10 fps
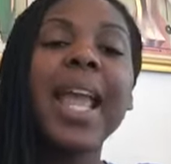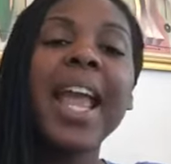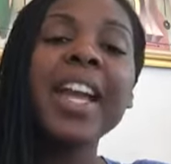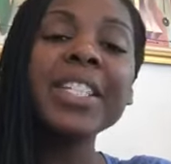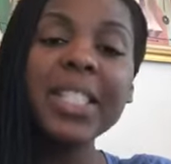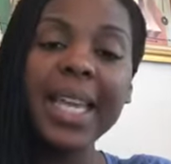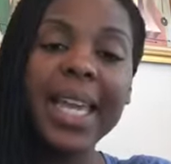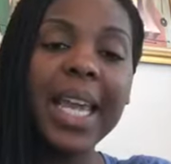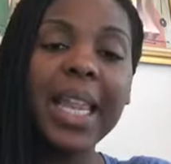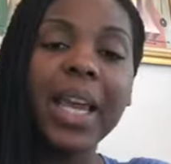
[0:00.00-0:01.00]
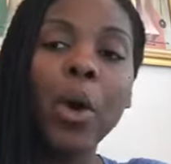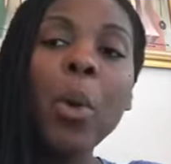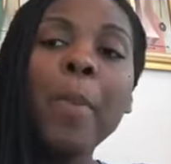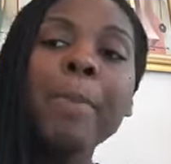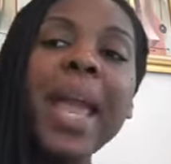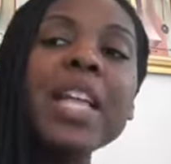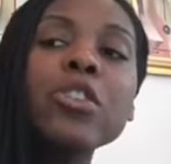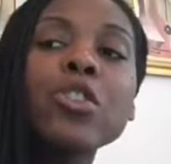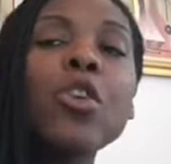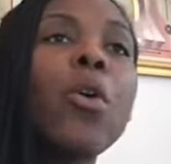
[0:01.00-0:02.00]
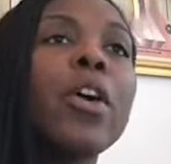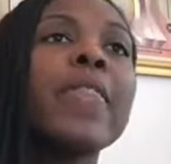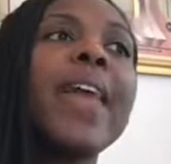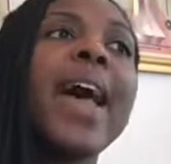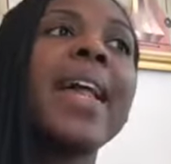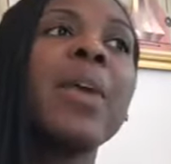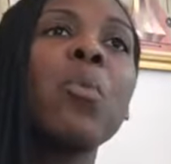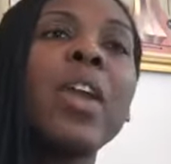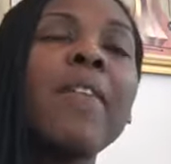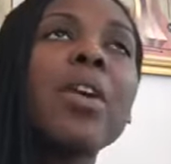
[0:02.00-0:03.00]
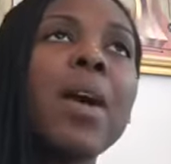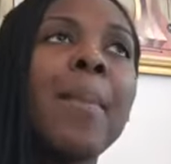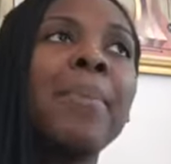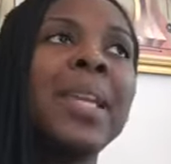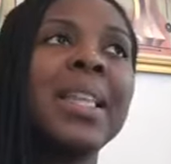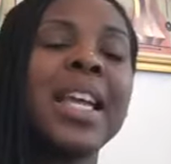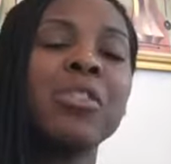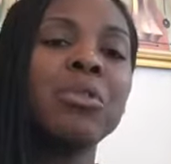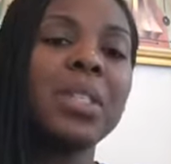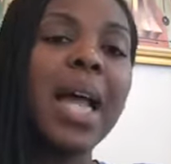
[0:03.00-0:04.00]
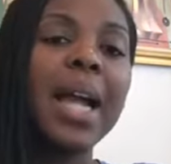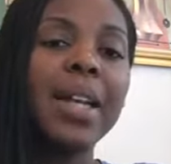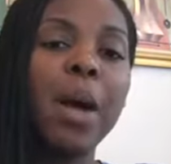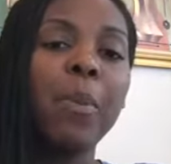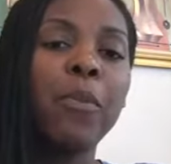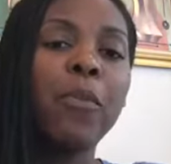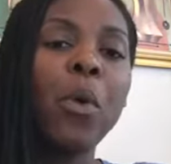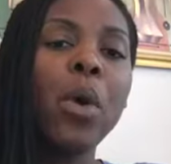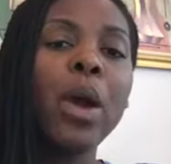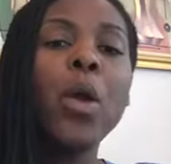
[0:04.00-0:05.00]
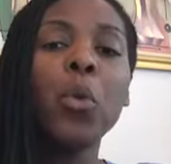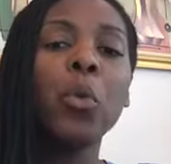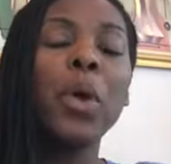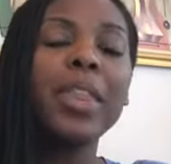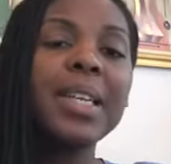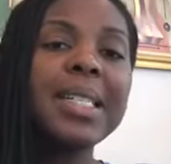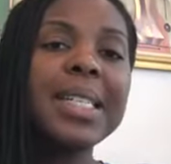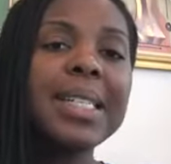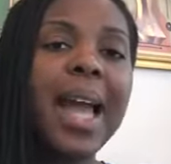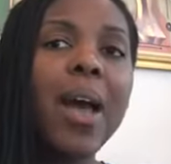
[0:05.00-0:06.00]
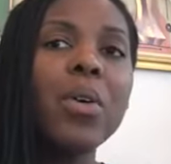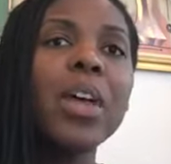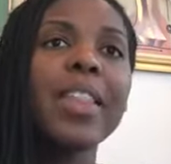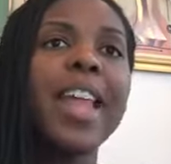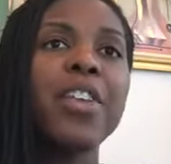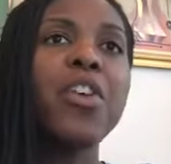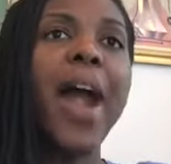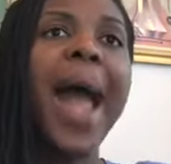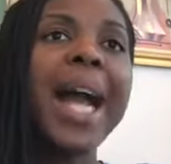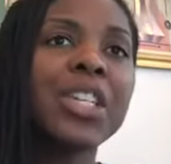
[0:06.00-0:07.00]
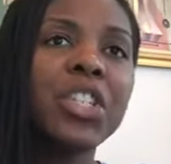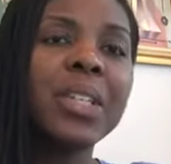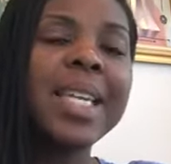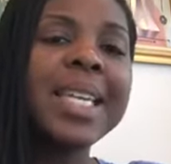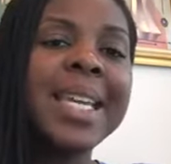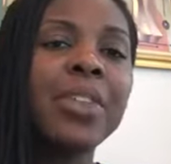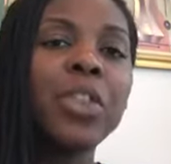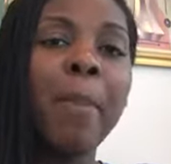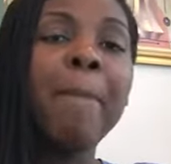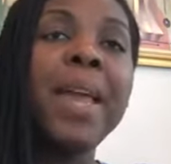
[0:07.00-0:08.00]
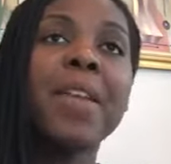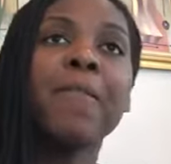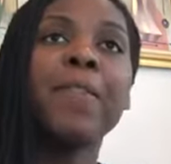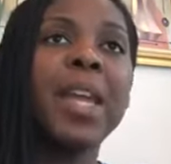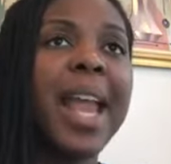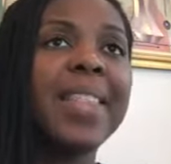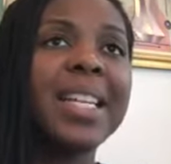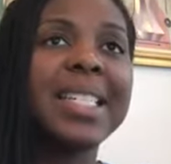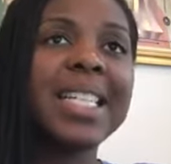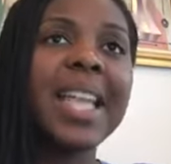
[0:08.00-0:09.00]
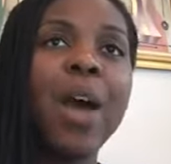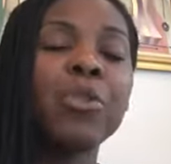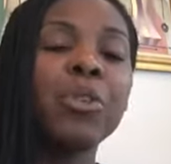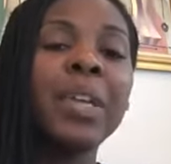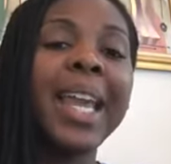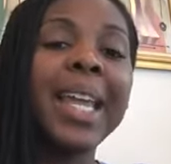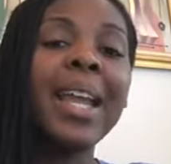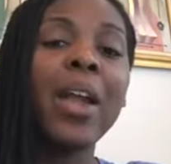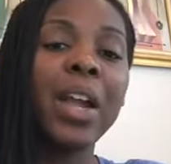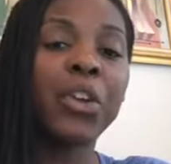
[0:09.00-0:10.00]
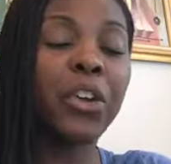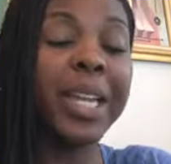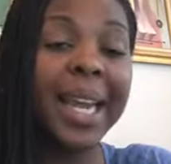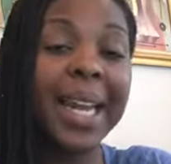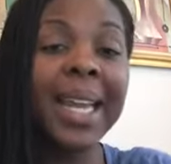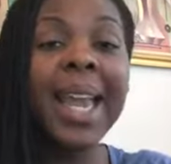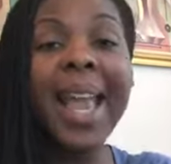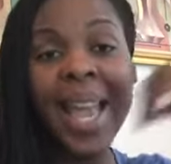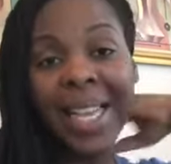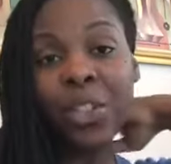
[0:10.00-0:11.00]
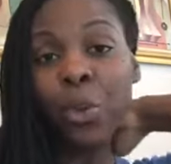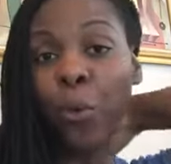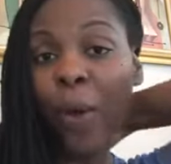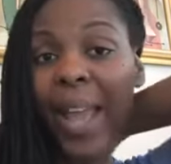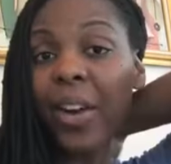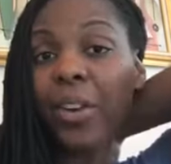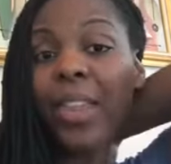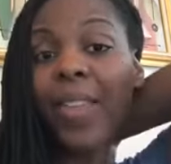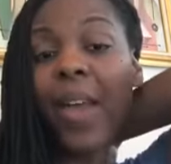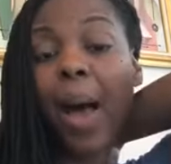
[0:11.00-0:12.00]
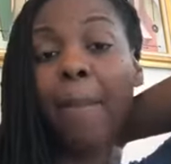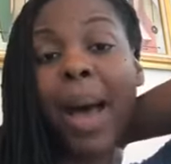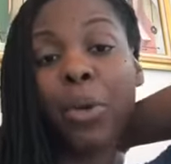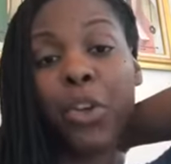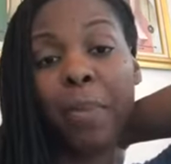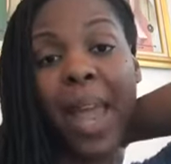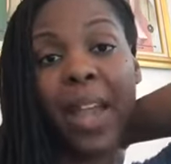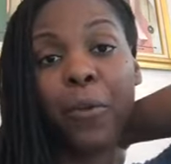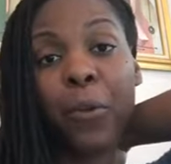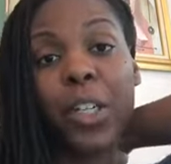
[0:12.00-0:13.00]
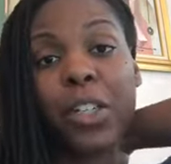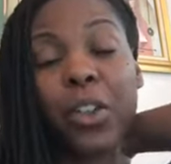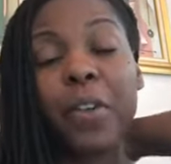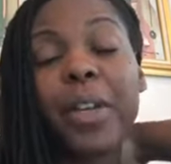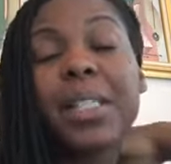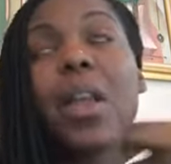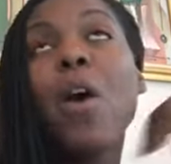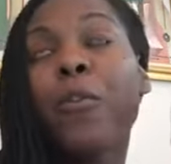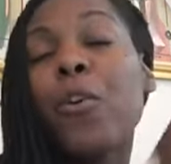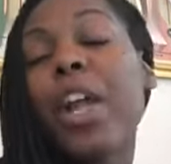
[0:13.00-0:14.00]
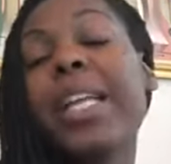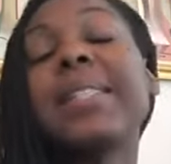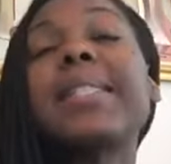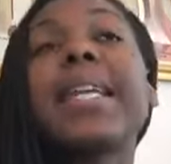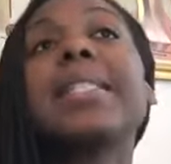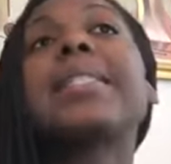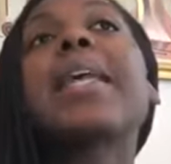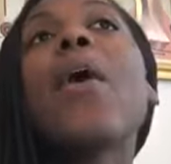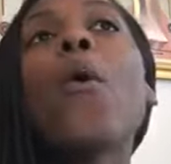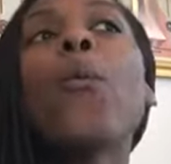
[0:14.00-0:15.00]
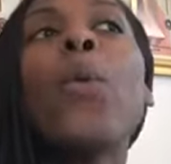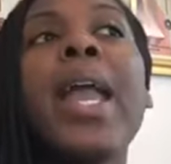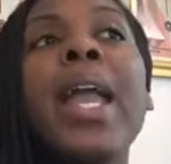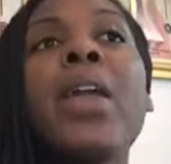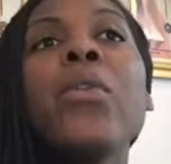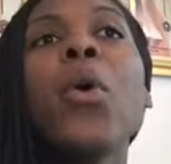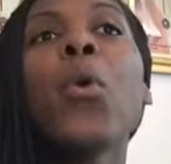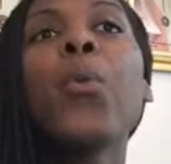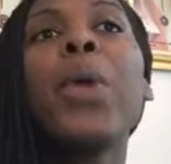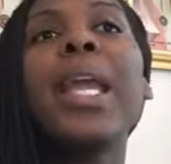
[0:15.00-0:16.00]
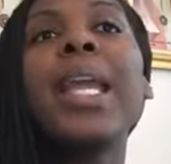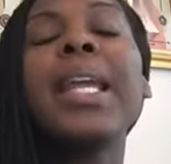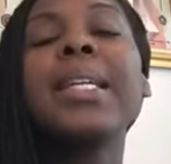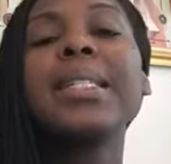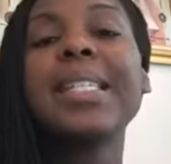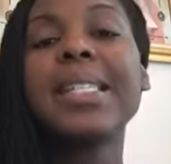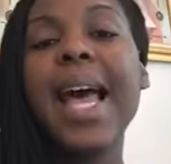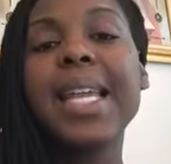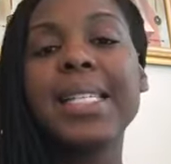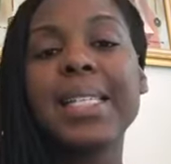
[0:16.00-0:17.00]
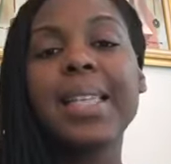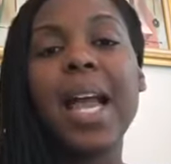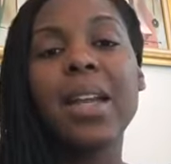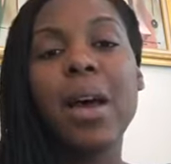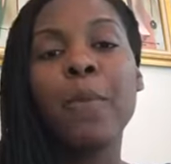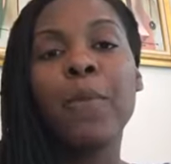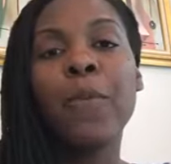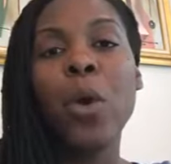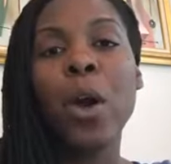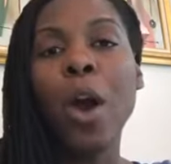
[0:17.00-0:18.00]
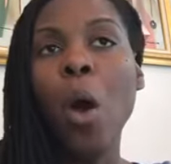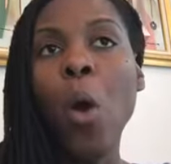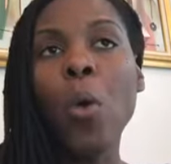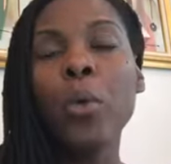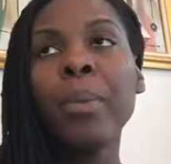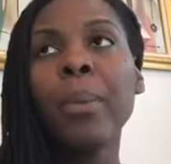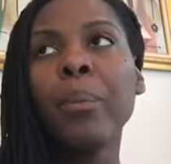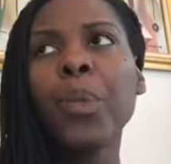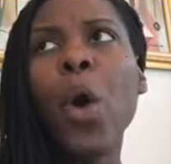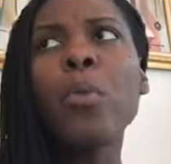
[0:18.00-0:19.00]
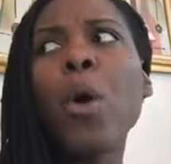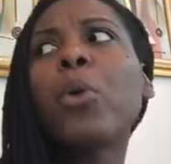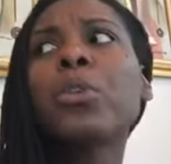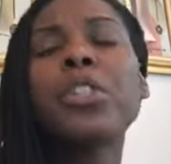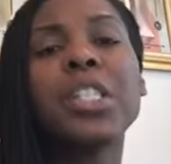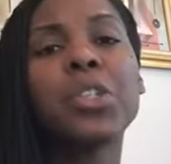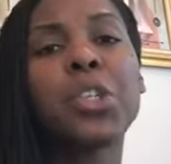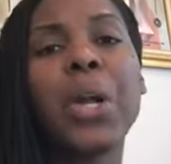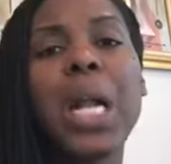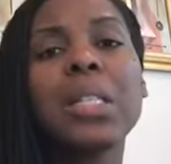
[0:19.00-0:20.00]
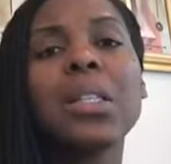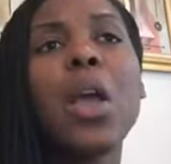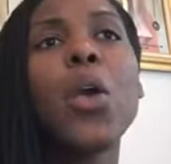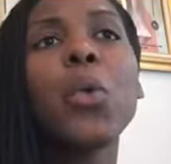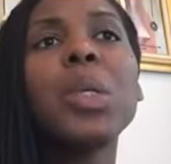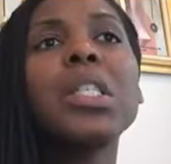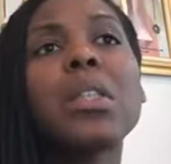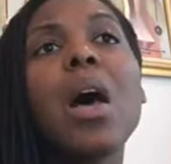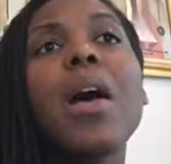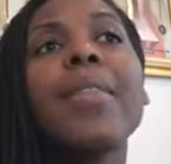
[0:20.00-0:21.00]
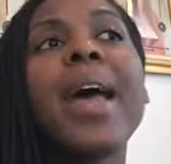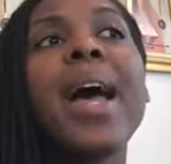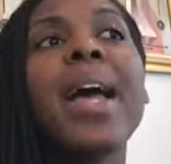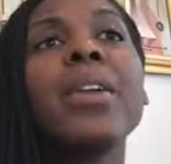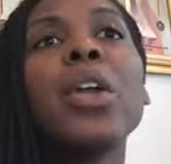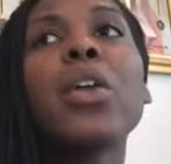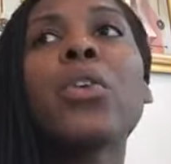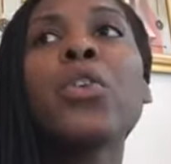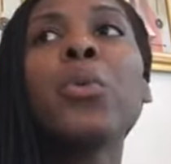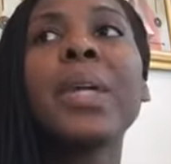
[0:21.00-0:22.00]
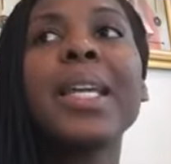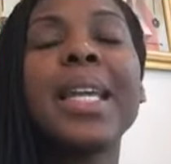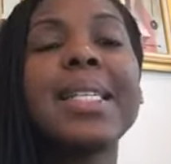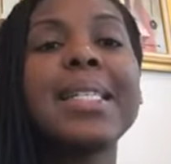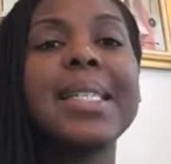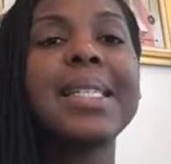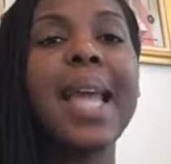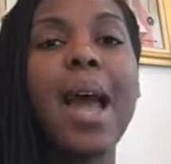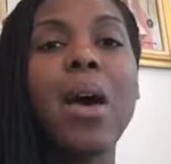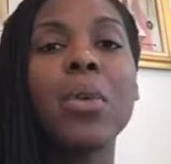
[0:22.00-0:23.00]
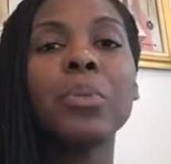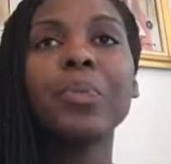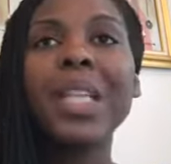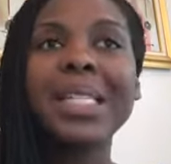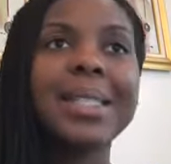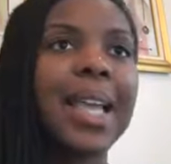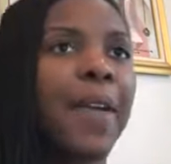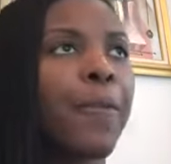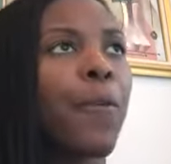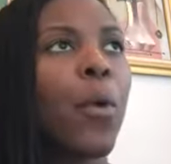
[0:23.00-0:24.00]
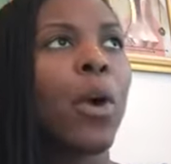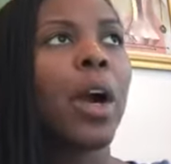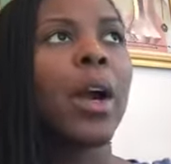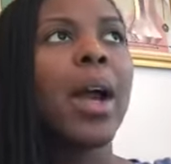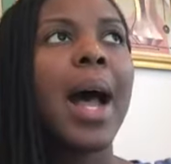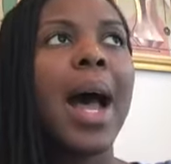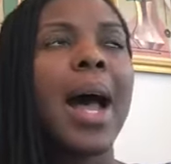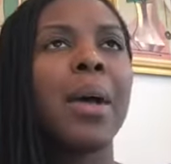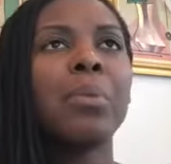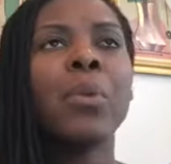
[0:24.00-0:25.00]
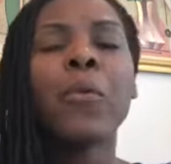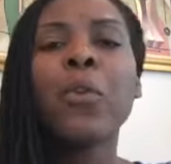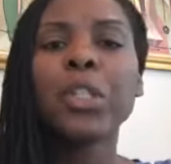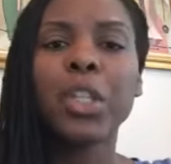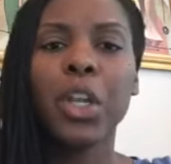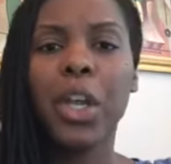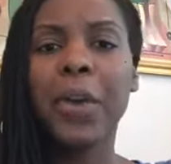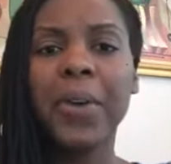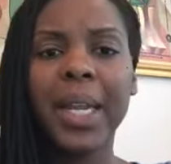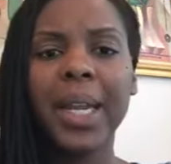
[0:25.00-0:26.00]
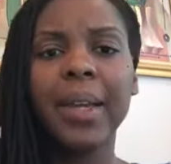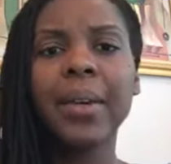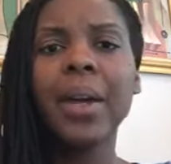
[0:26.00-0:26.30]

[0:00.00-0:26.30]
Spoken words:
Here's the key though. Make sure that whatever company that you sign up for with a discount, that you're actually, the benefit and the discount you're getting is greater than the amount you're paying for the service. For instance, when we decided to sign up for homeowners insurance, we saw that you would get a discount, let's say for security,